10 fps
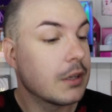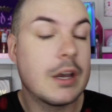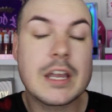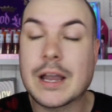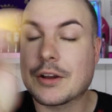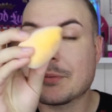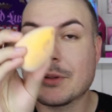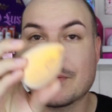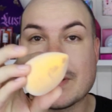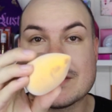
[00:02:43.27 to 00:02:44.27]
Okay, I'm gonna
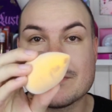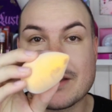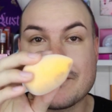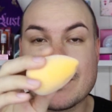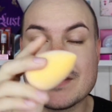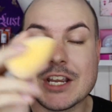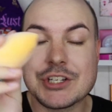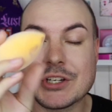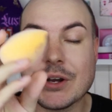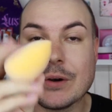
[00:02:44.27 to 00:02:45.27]
put the rest of my
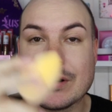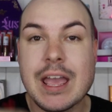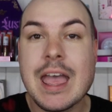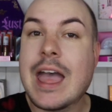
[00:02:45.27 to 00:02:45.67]
foundation on